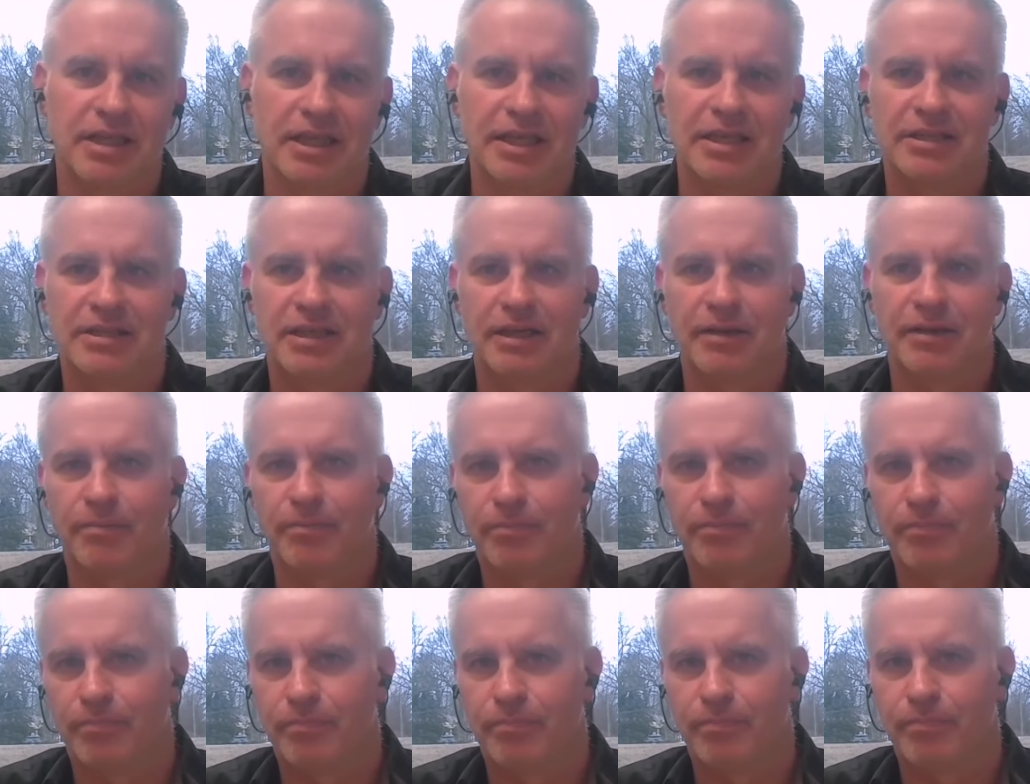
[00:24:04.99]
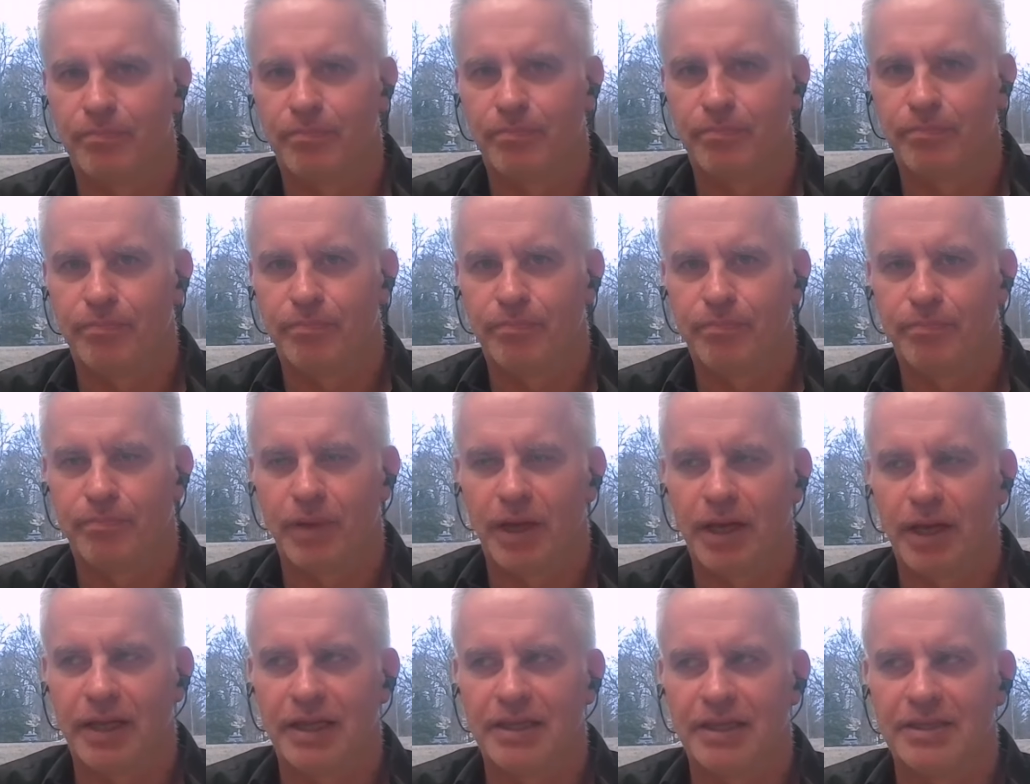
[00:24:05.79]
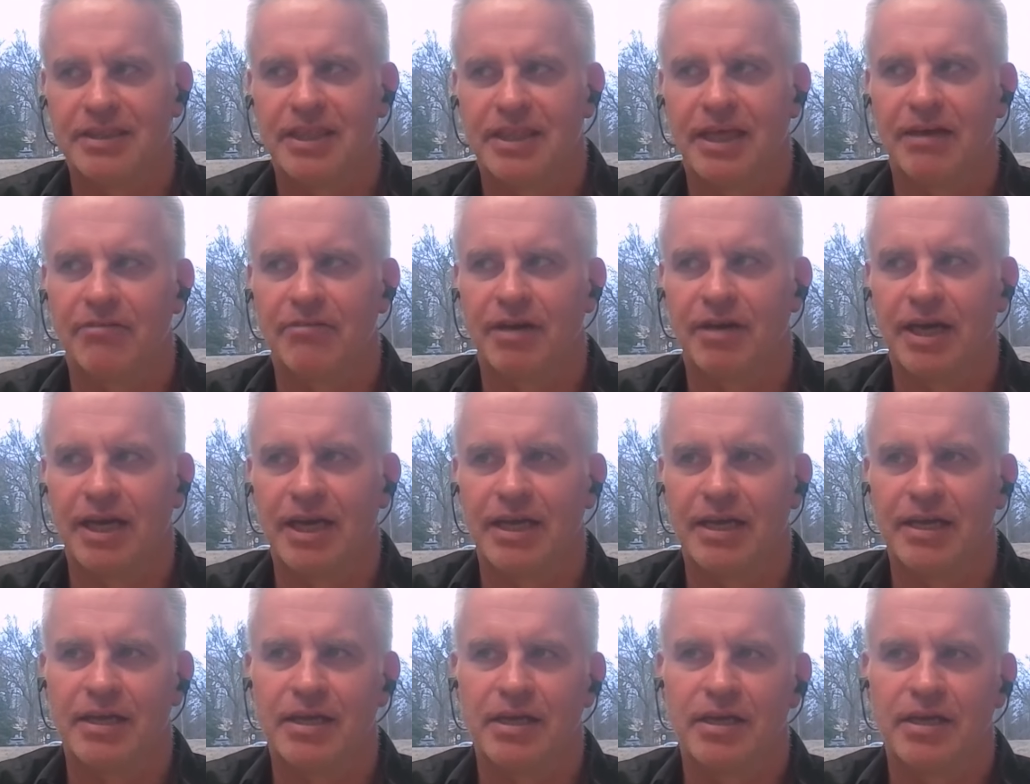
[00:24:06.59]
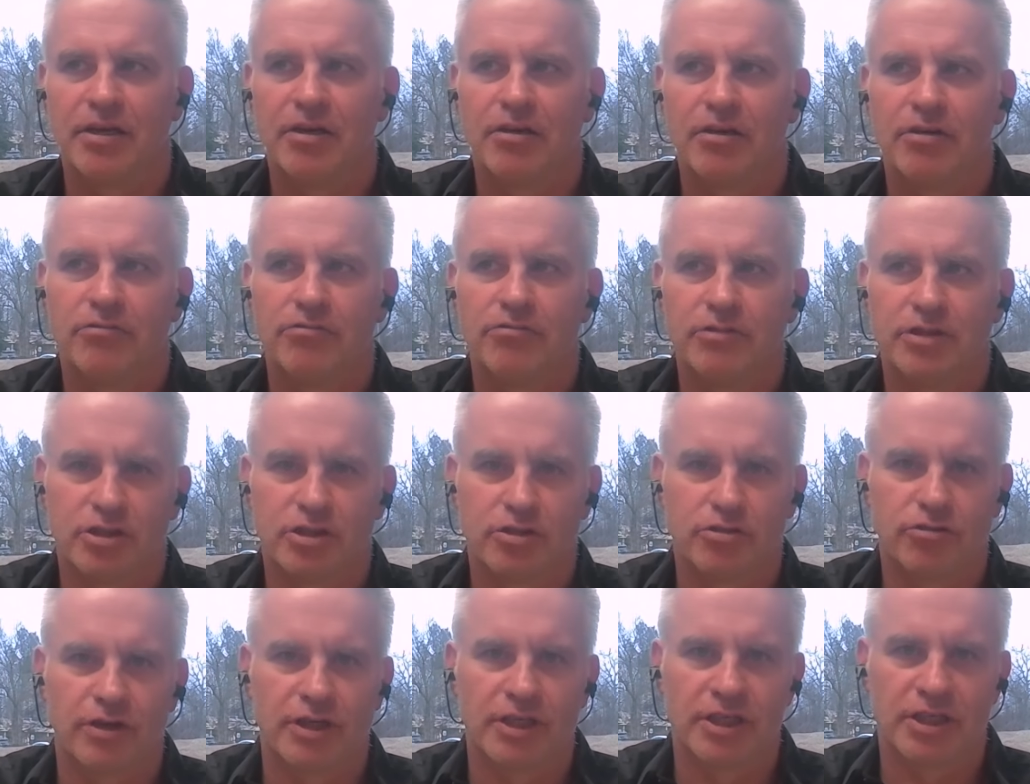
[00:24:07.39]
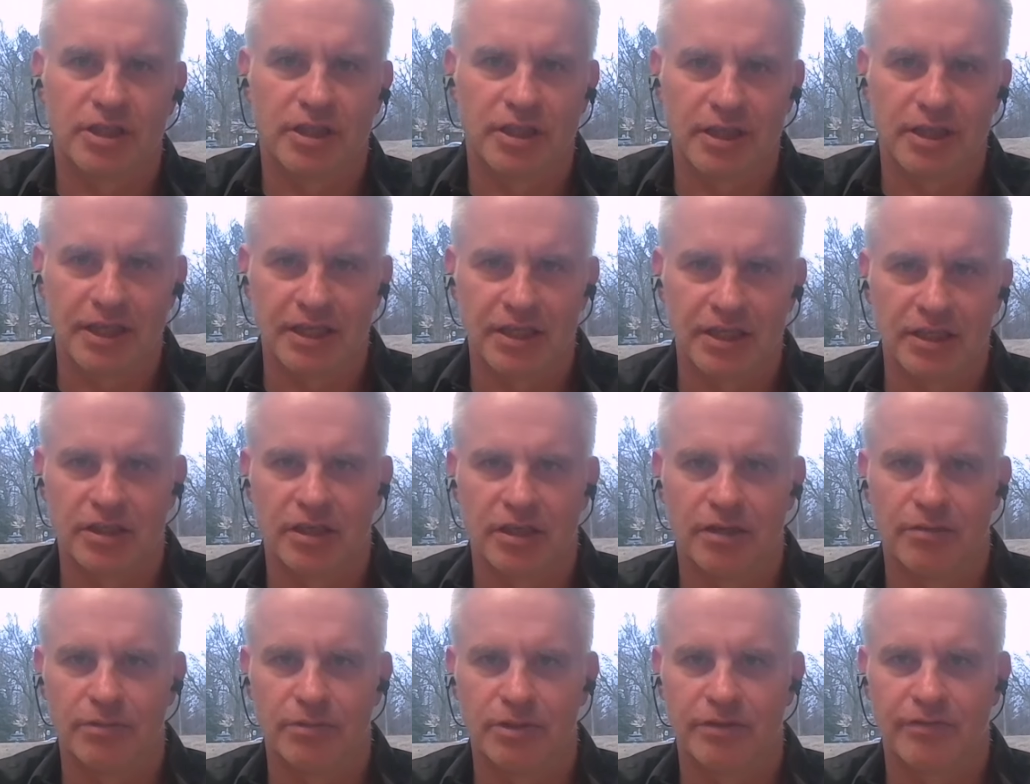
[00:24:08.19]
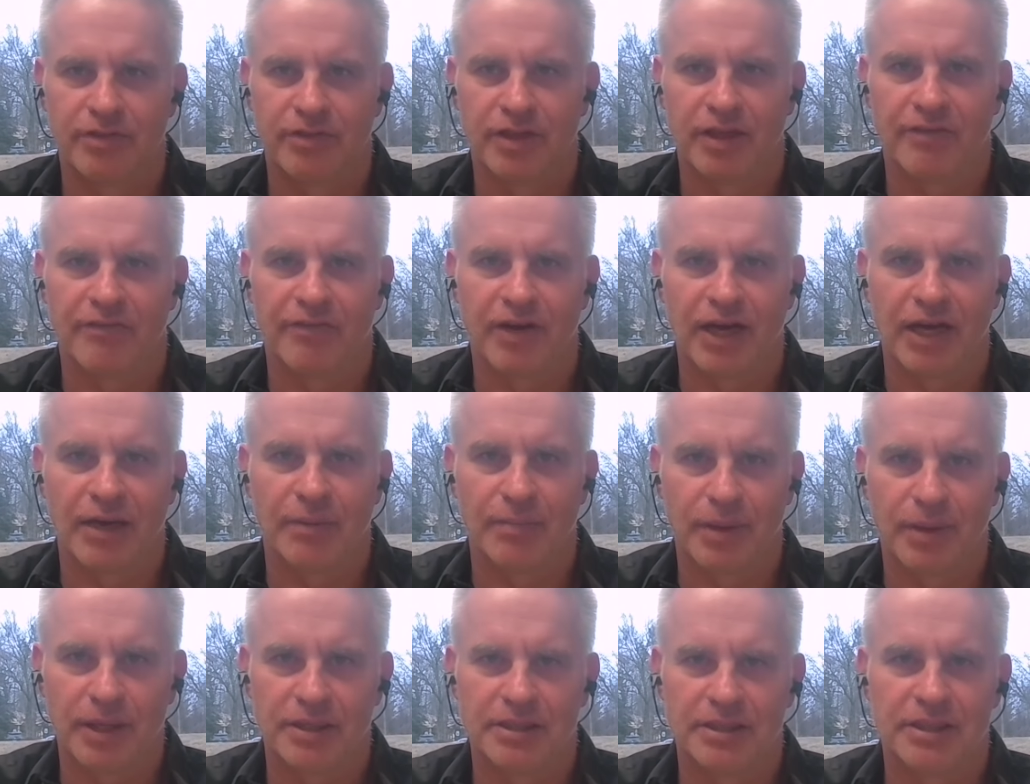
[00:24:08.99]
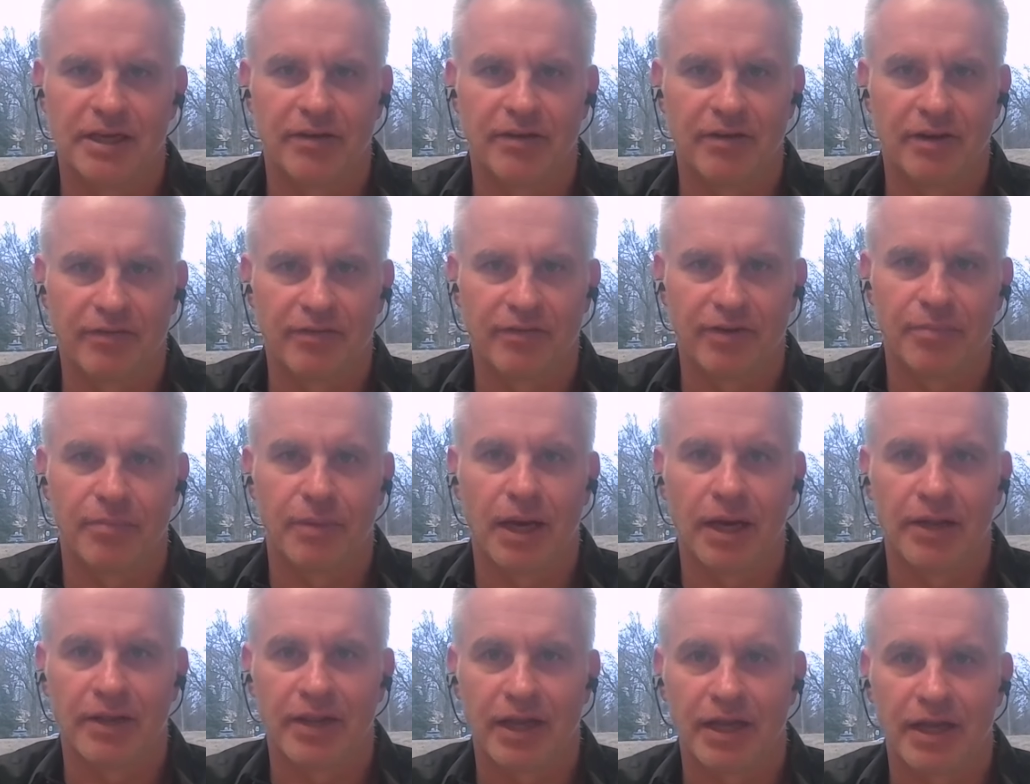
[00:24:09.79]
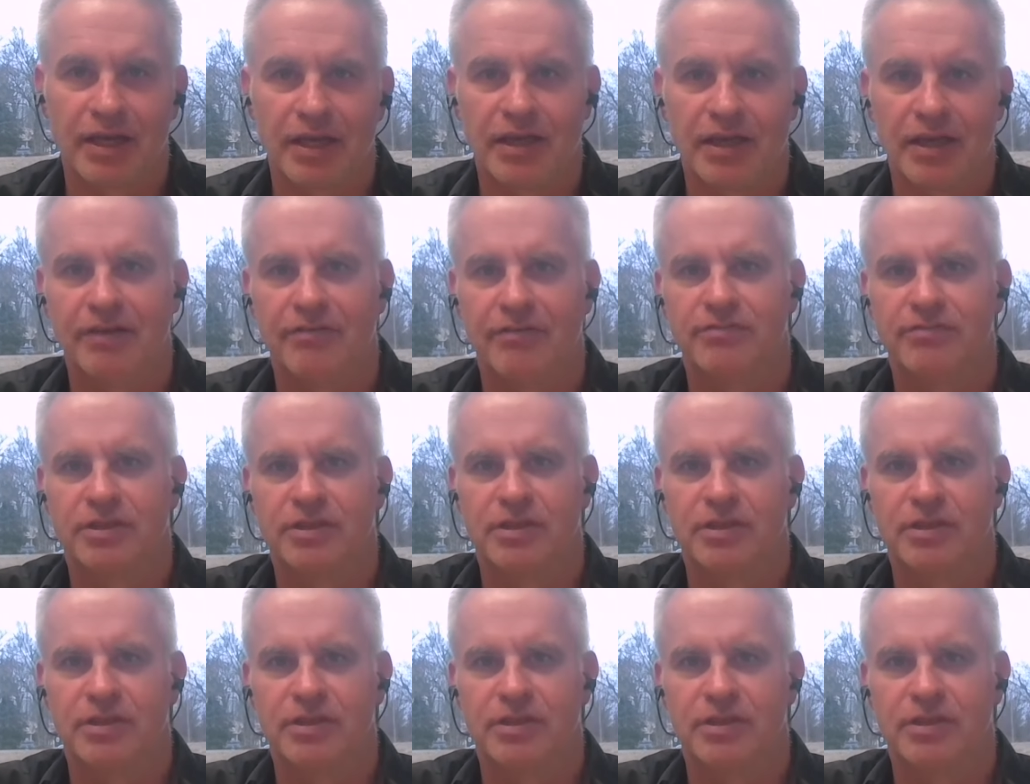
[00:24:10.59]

Is there a restriction in terms of the availability of lithium-ion that gives